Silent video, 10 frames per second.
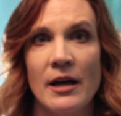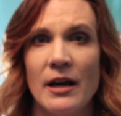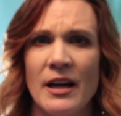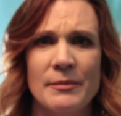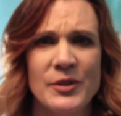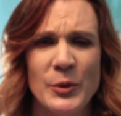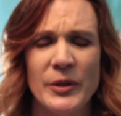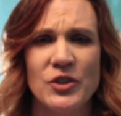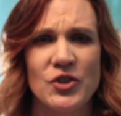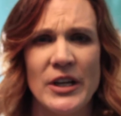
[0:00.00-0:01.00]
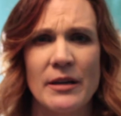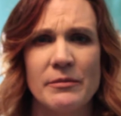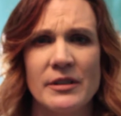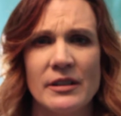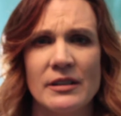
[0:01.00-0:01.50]
I'm so
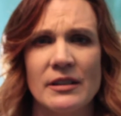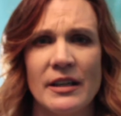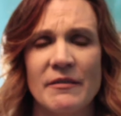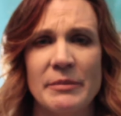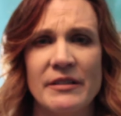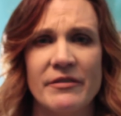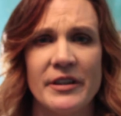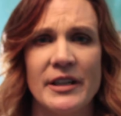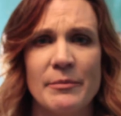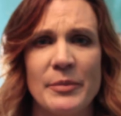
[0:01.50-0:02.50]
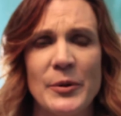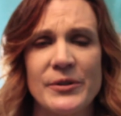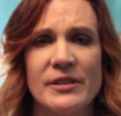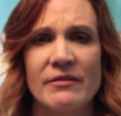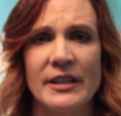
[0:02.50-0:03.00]
ashamed. I've been very
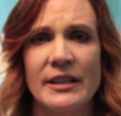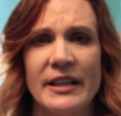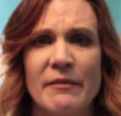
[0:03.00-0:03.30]
impulsive lately.